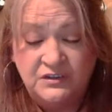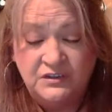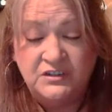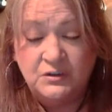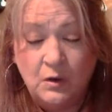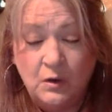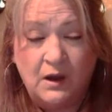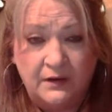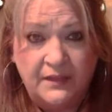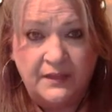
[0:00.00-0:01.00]
do
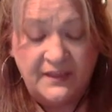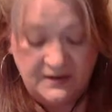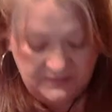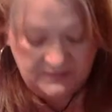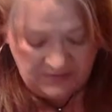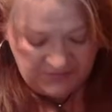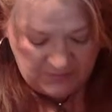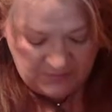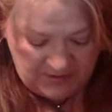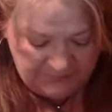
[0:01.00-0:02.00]
hard things if you
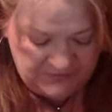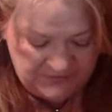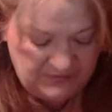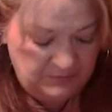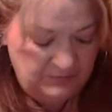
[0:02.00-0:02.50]
have to